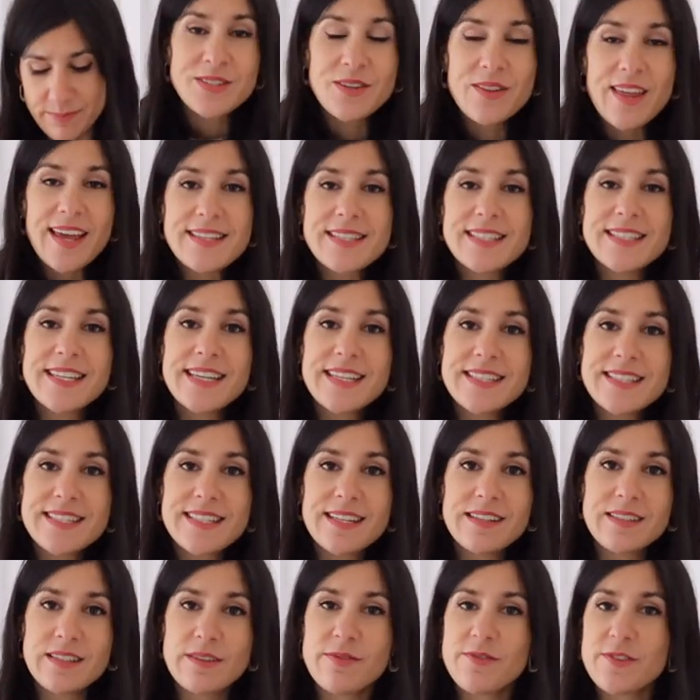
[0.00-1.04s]
So that's 6
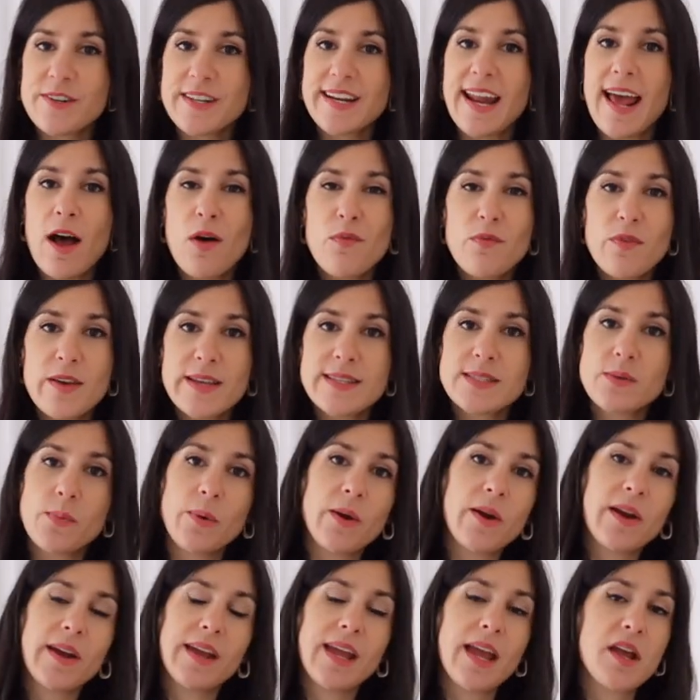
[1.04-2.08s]
different outfits
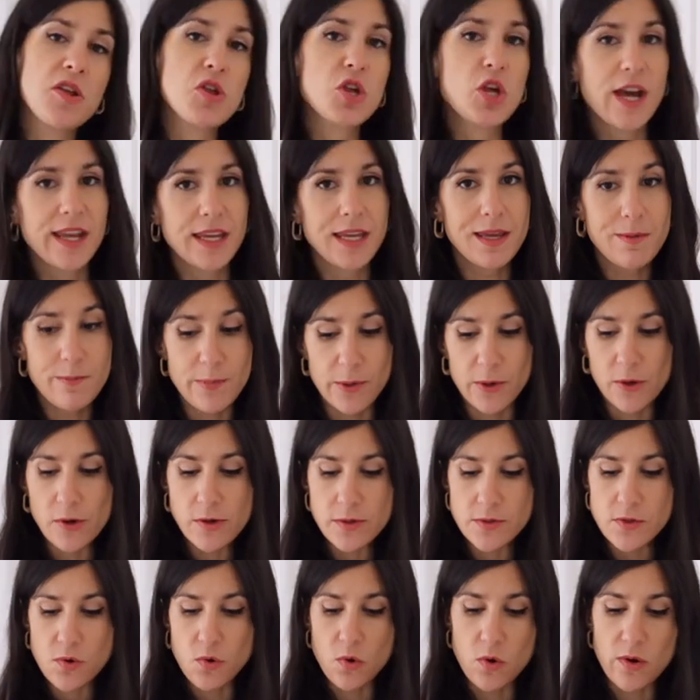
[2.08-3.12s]
wearing a chunky
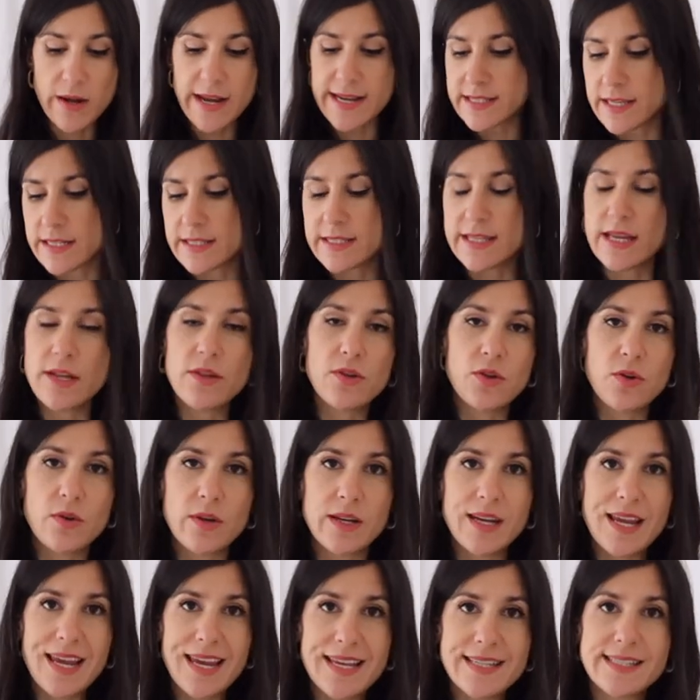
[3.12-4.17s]
boot, or as I said, you
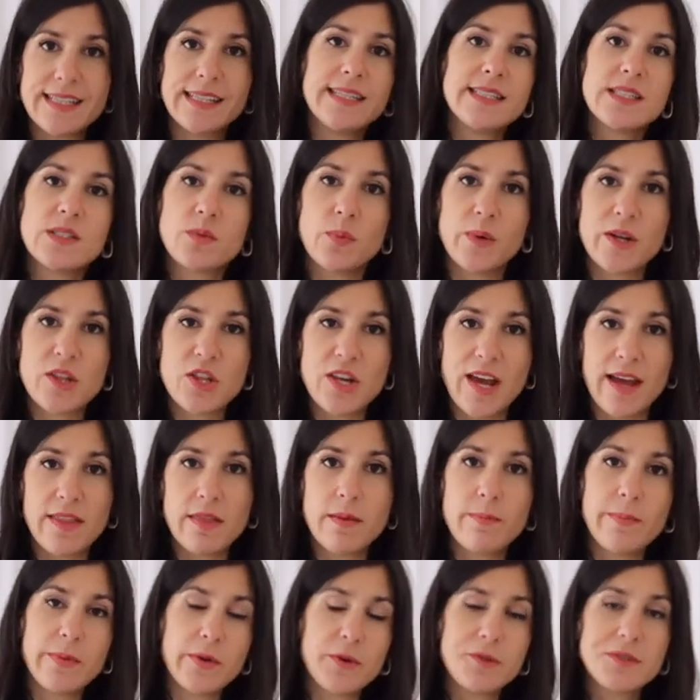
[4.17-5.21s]
could easily switch out
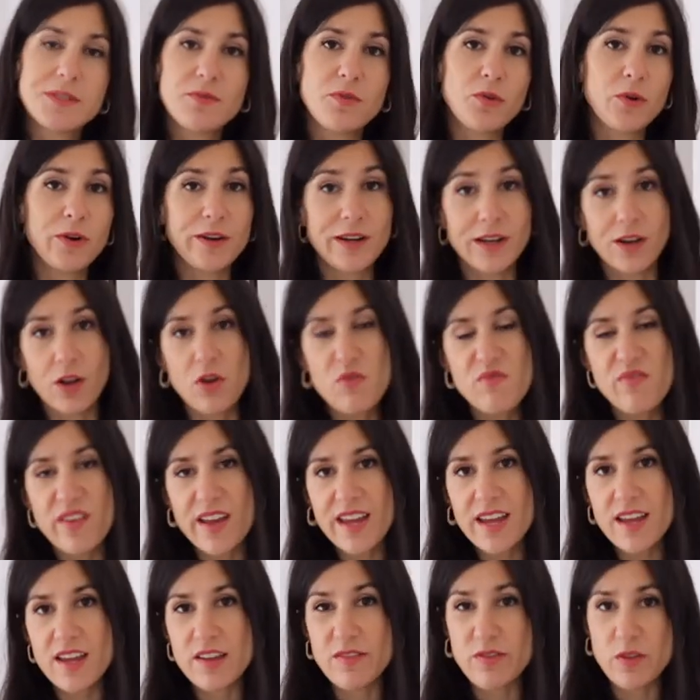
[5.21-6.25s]
the boots for a loafer
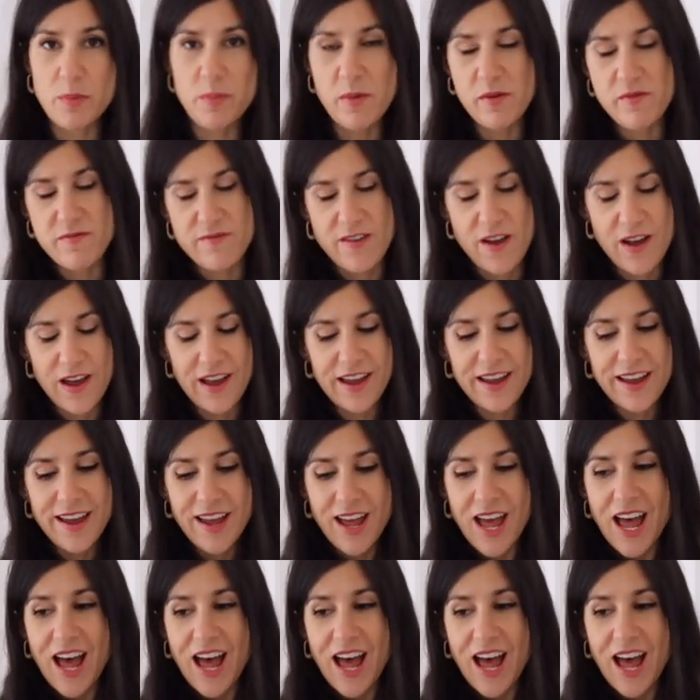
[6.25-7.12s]
if you prefer.